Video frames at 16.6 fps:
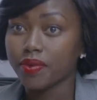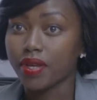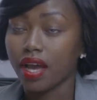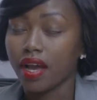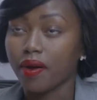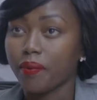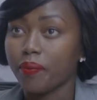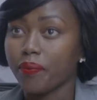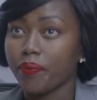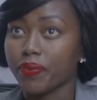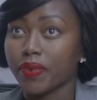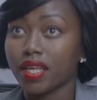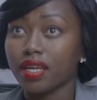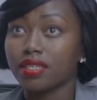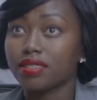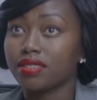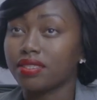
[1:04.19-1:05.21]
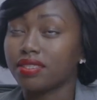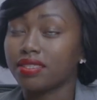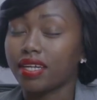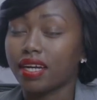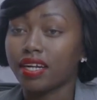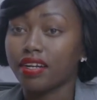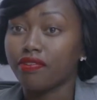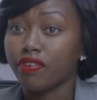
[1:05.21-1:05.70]
Um, the
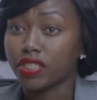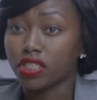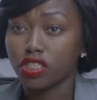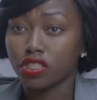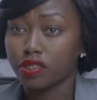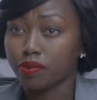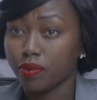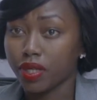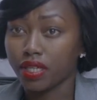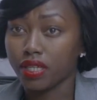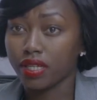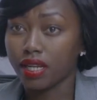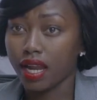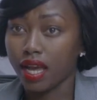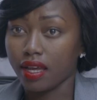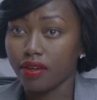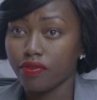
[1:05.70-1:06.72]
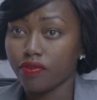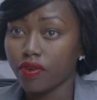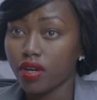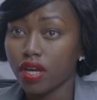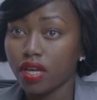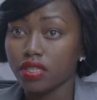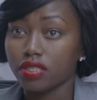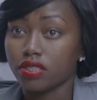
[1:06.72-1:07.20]
sacrifices she's made in life,
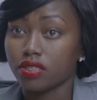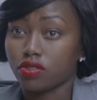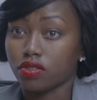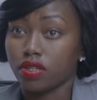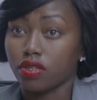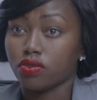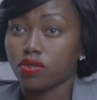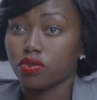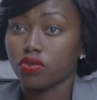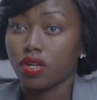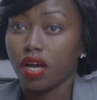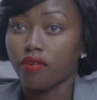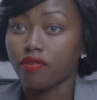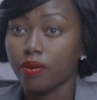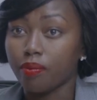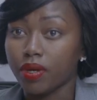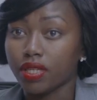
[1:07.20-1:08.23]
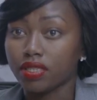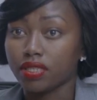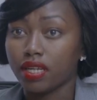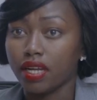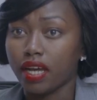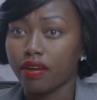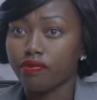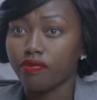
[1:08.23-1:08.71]
just so that we could have a better
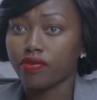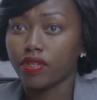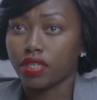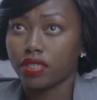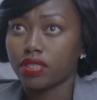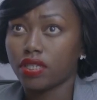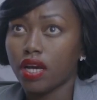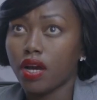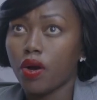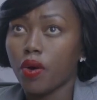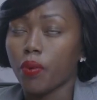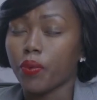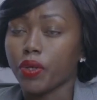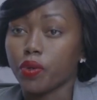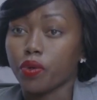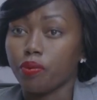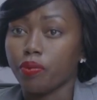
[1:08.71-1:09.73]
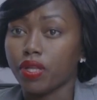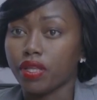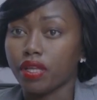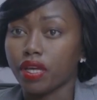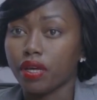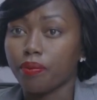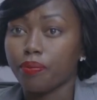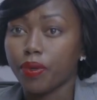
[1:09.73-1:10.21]
life, that we could be
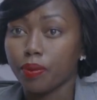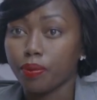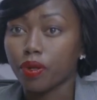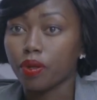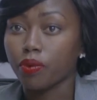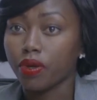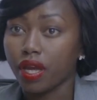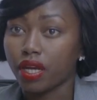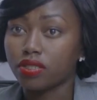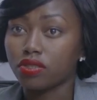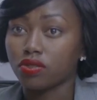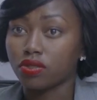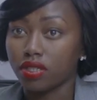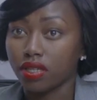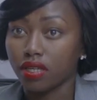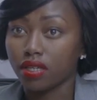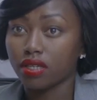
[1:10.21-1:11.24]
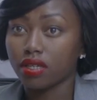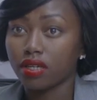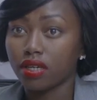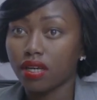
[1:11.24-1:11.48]
the people we are today.